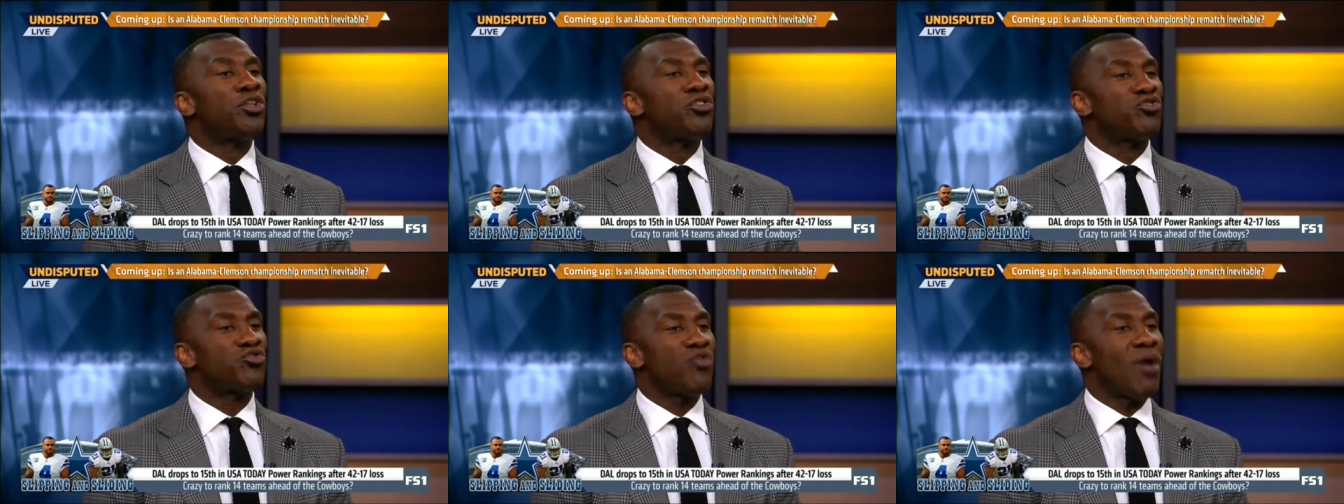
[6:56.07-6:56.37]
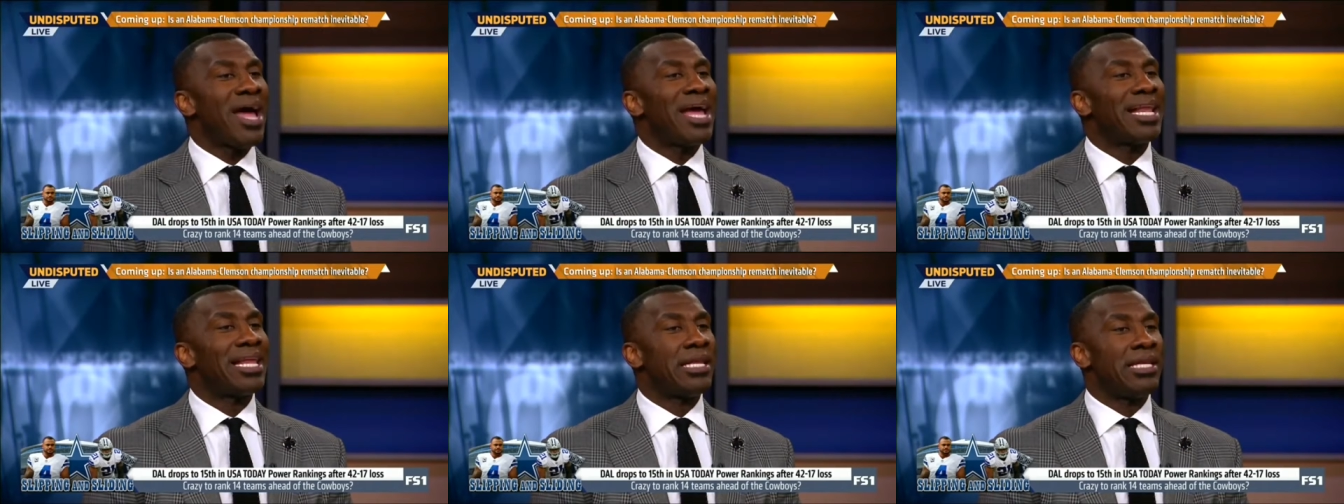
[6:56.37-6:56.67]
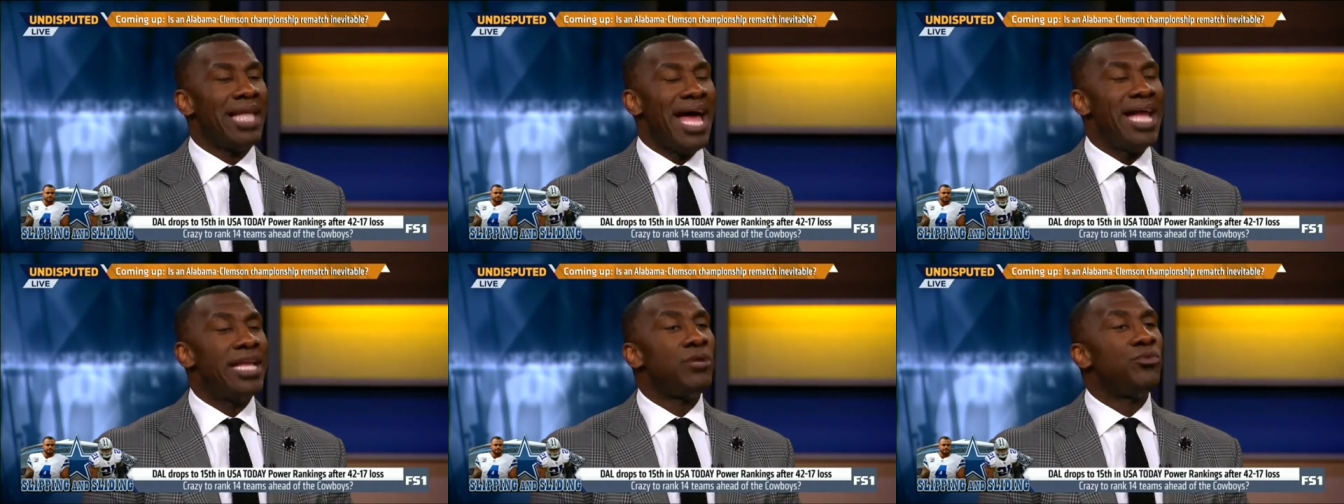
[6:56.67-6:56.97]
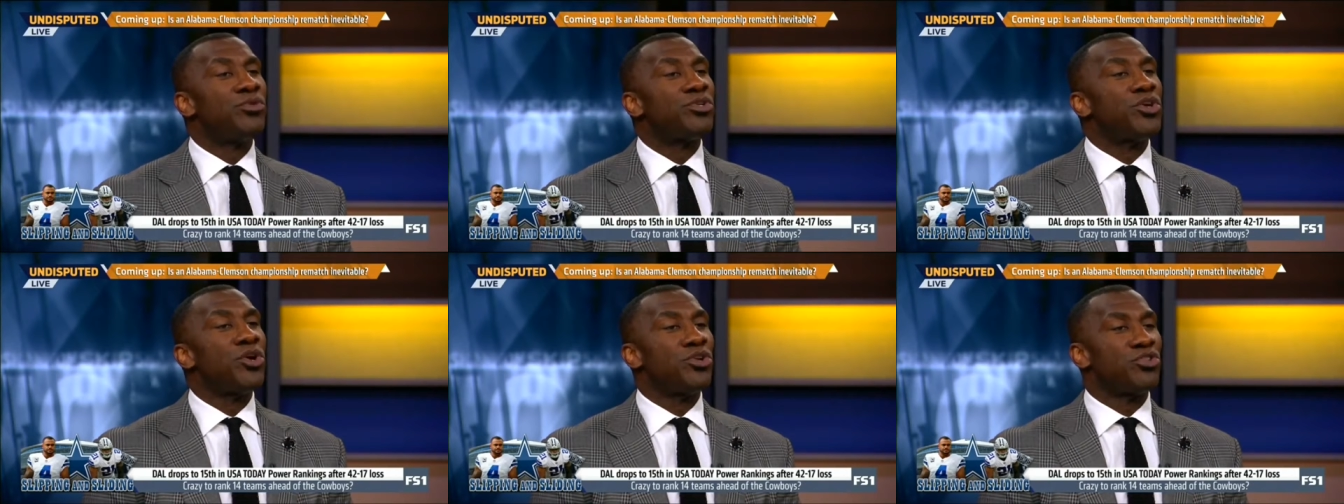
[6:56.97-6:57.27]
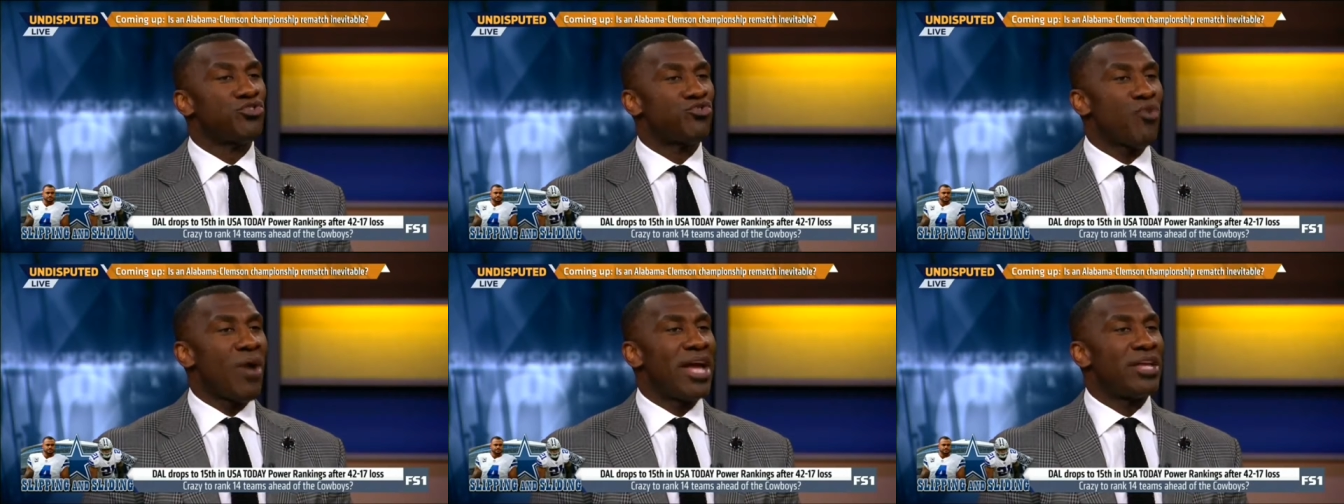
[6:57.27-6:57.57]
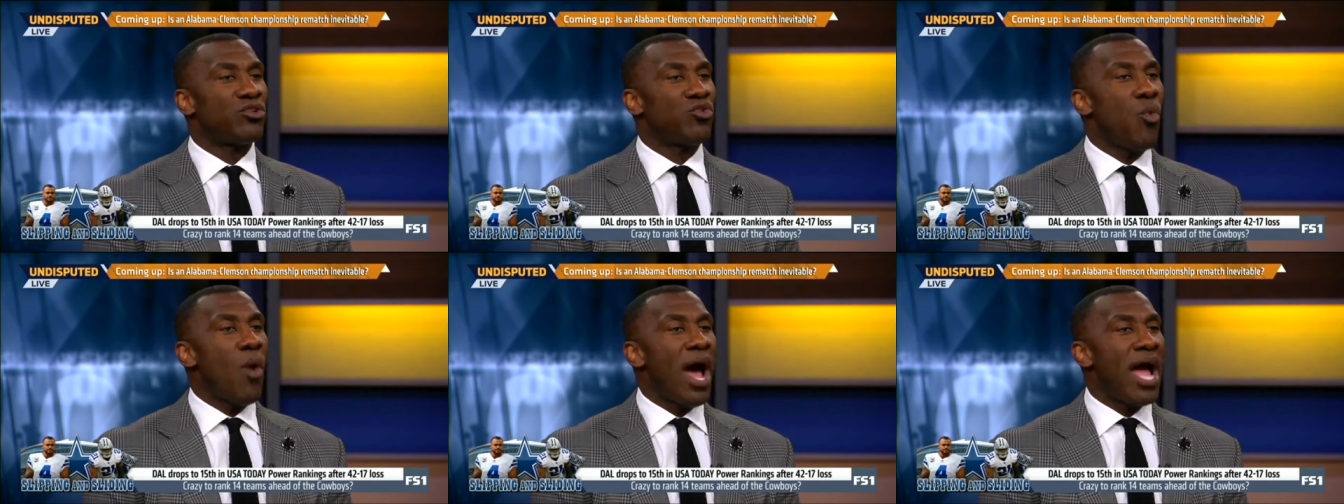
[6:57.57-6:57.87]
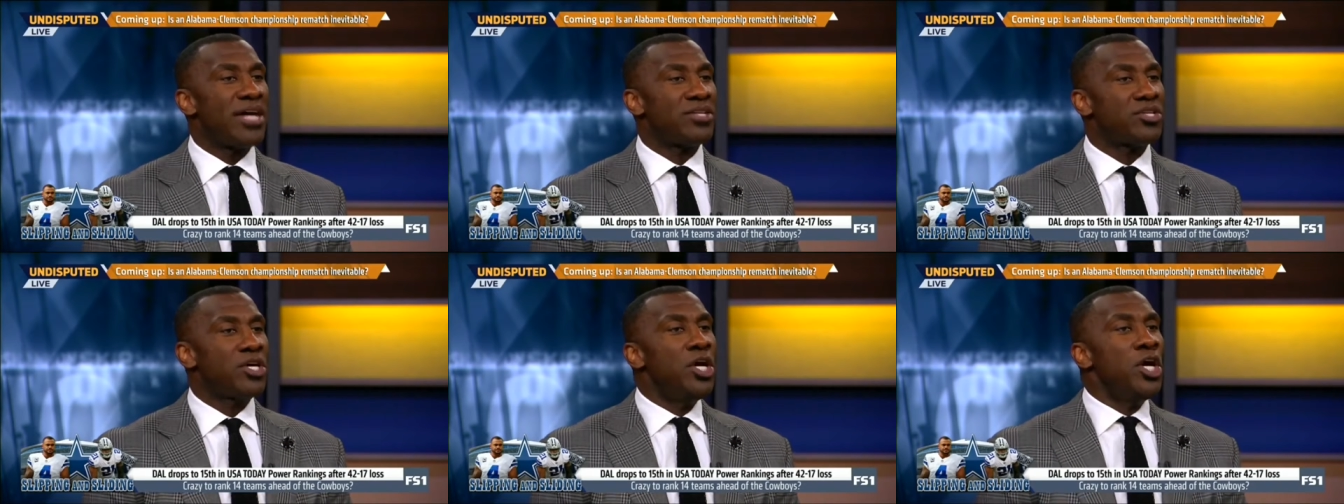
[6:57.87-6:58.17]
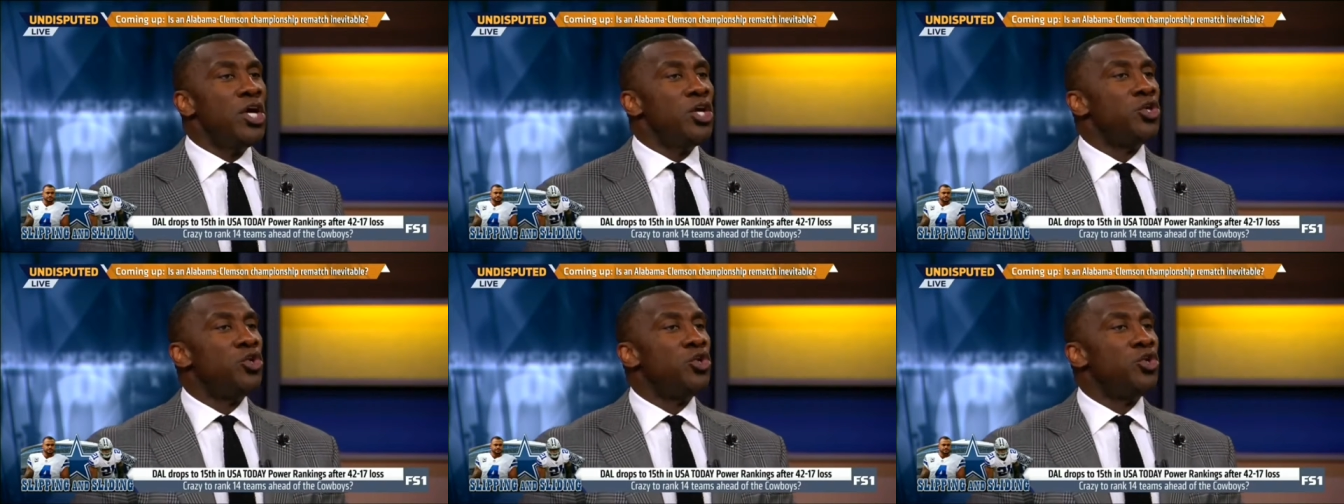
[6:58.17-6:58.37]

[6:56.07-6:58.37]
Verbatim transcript: were going to strike lightning was going to strike twice.